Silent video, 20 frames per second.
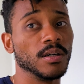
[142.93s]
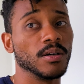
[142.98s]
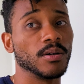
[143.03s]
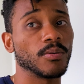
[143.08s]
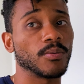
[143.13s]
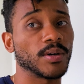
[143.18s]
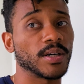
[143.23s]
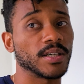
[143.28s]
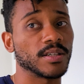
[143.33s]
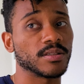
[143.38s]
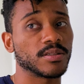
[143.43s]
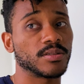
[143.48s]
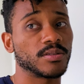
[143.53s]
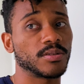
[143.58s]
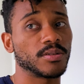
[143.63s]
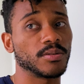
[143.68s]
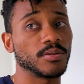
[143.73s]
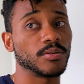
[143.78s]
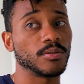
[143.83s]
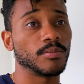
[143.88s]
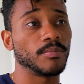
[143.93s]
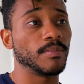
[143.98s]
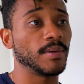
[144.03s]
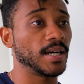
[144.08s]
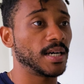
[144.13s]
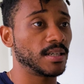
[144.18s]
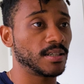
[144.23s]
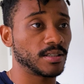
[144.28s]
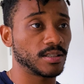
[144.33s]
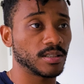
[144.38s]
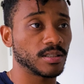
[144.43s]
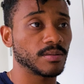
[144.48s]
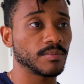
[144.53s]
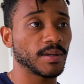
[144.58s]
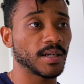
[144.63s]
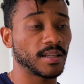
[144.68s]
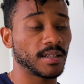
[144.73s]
ways to manage my